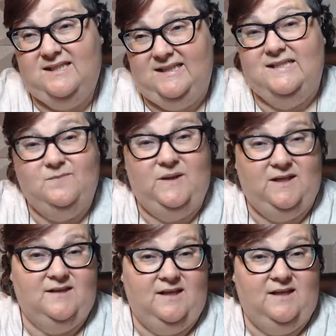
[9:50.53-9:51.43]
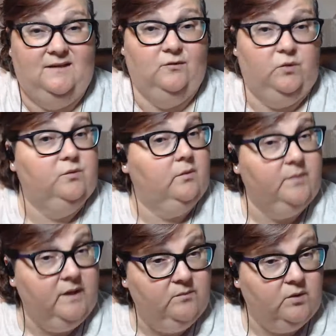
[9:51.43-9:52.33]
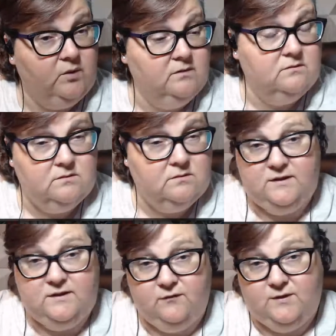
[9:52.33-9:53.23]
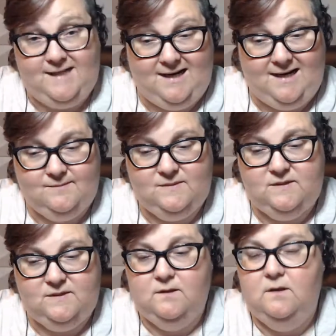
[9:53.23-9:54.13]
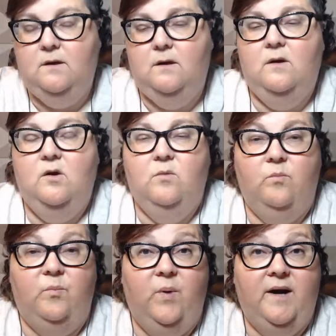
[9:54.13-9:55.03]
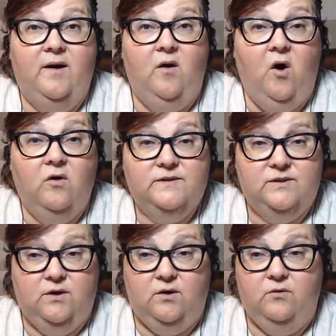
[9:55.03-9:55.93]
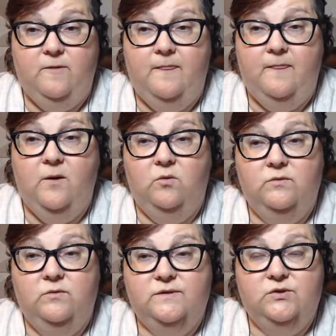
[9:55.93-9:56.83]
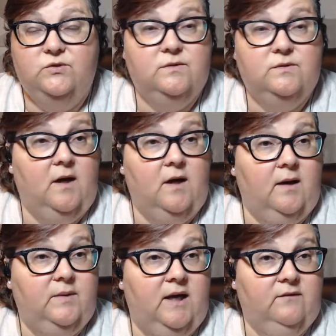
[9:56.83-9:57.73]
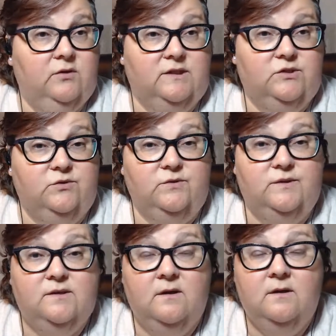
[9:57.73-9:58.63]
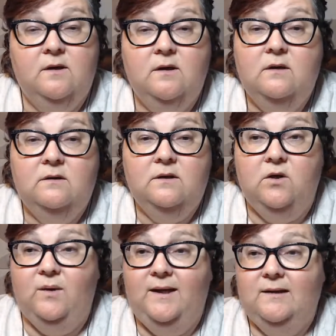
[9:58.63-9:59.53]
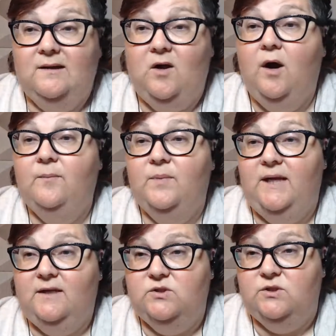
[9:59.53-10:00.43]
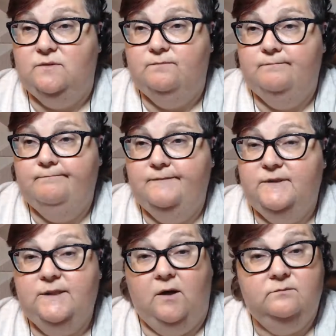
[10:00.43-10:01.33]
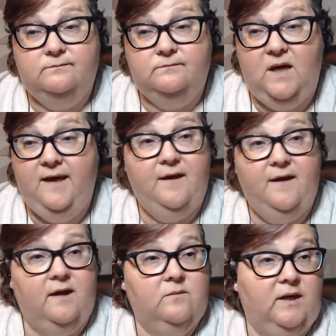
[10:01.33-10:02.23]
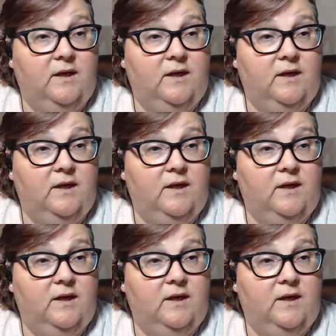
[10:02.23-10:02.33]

because they killed multiple people at different times, but also those behavioral issues, in combination. So I thought you might